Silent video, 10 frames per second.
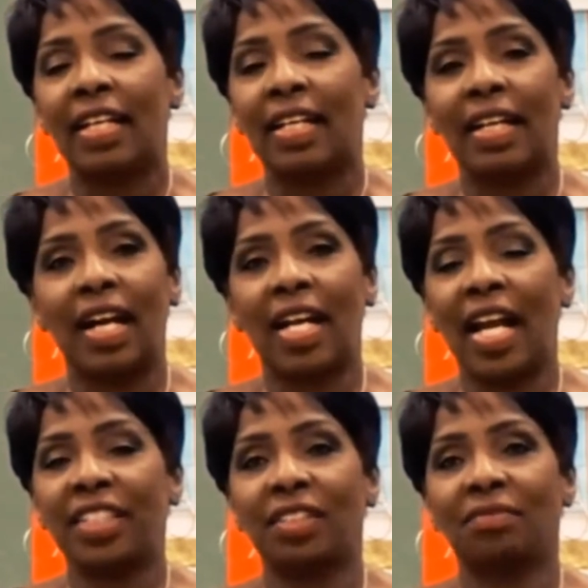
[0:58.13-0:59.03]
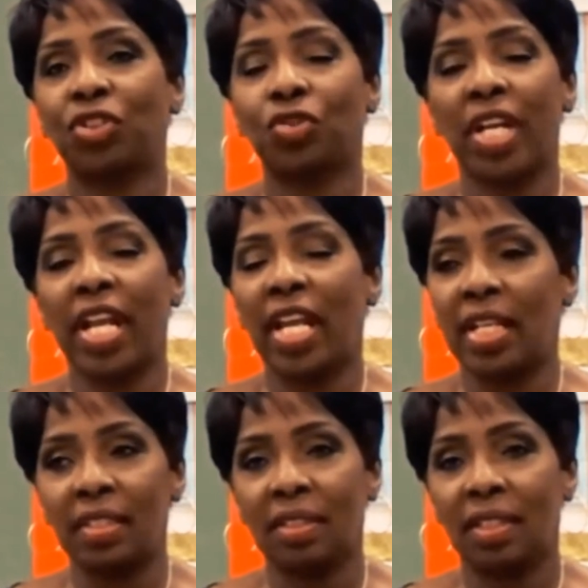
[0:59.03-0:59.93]
I got straight
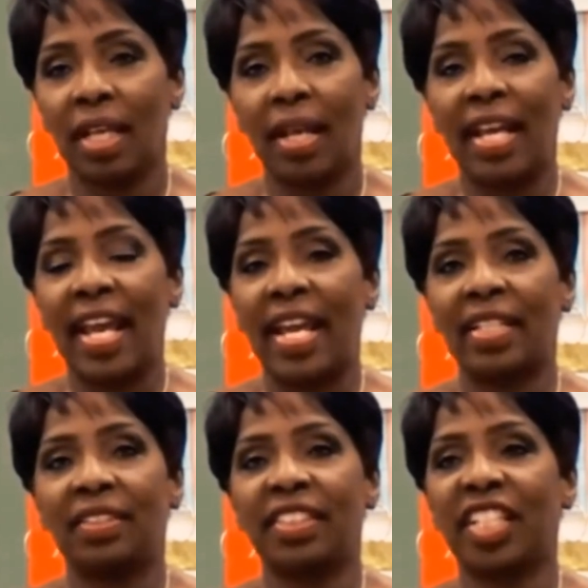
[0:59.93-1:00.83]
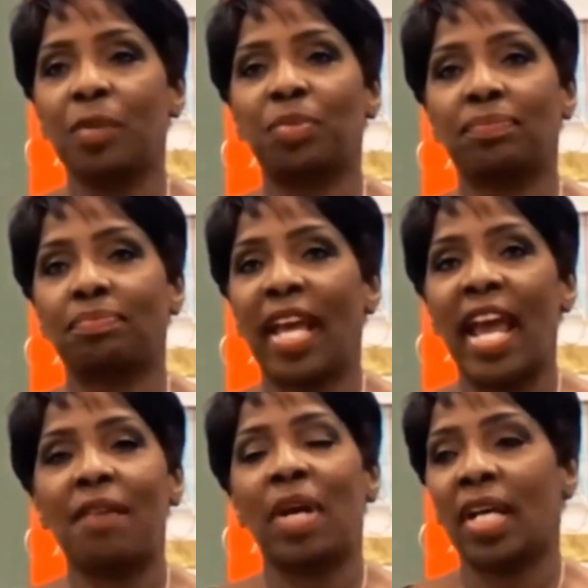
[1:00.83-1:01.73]
A's and skipped
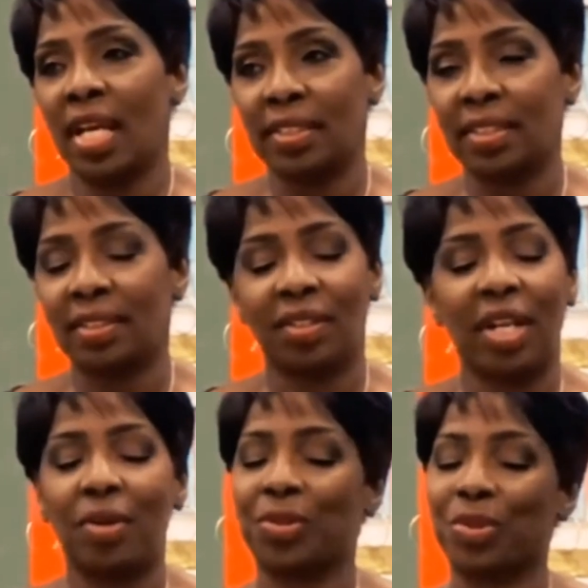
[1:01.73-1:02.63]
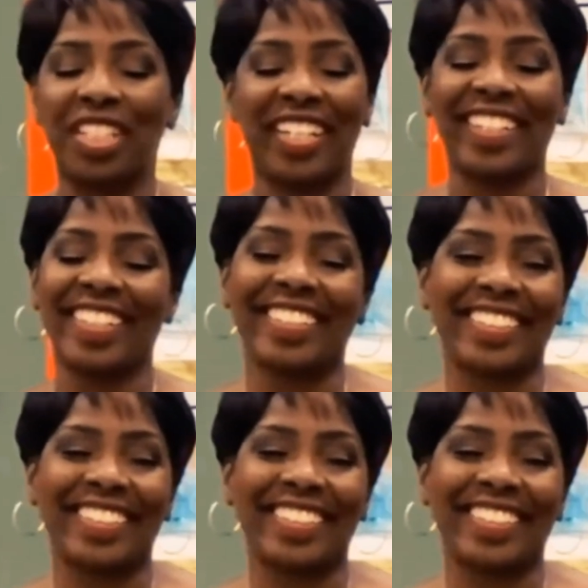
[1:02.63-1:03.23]
half my classes, so that was ridiculous.